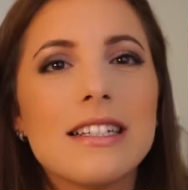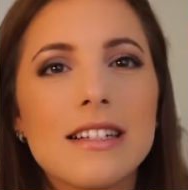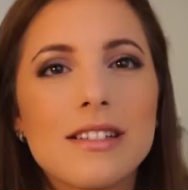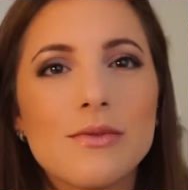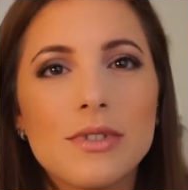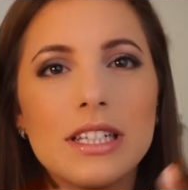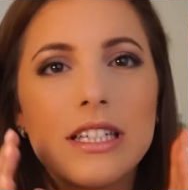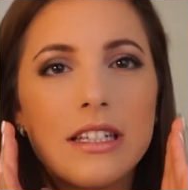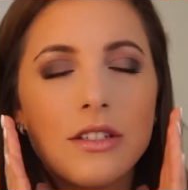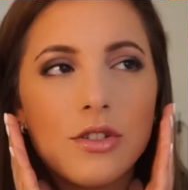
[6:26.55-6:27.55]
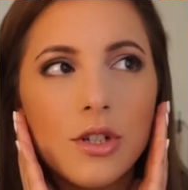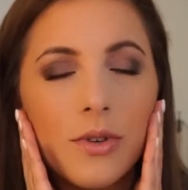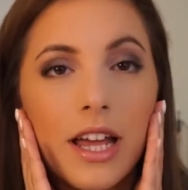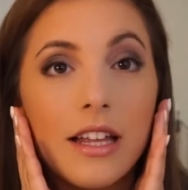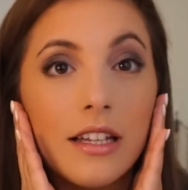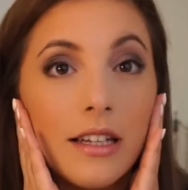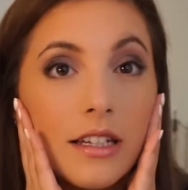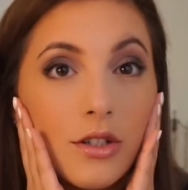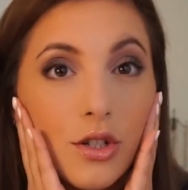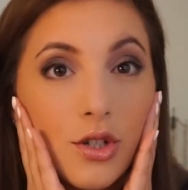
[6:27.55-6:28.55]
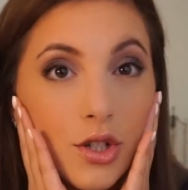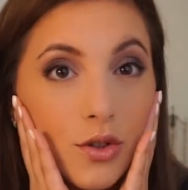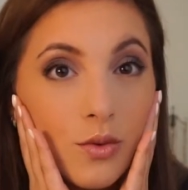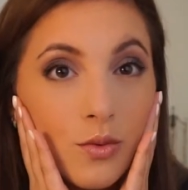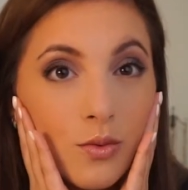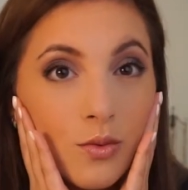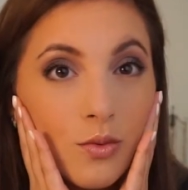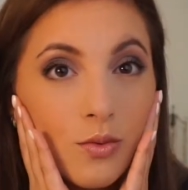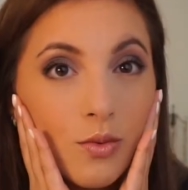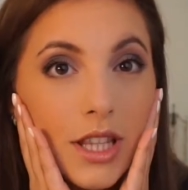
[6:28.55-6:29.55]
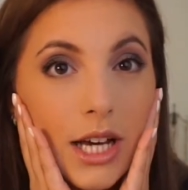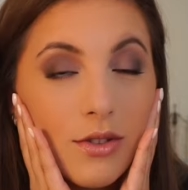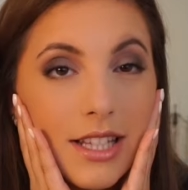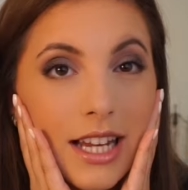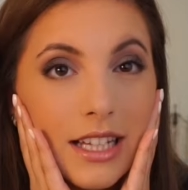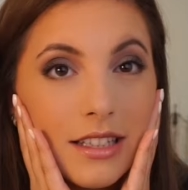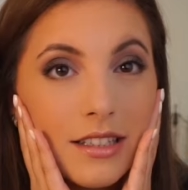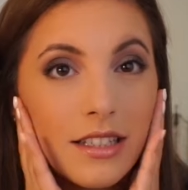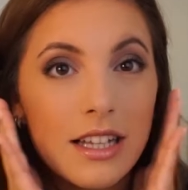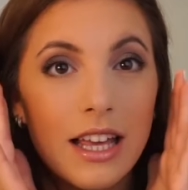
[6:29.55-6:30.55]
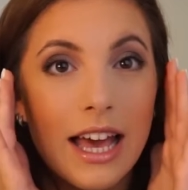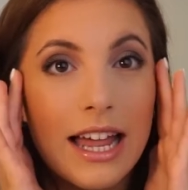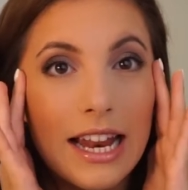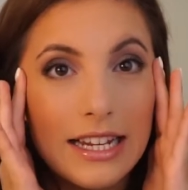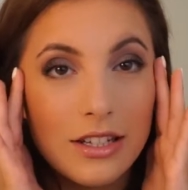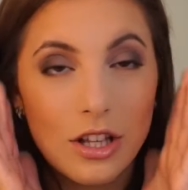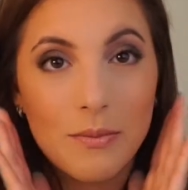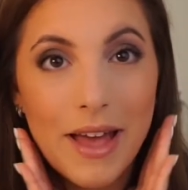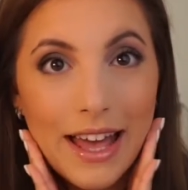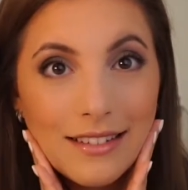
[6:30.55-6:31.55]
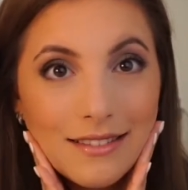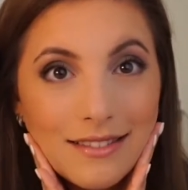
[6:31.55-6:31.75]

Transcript: It doesn't really do what I need it to do without setting. And I need to look matte.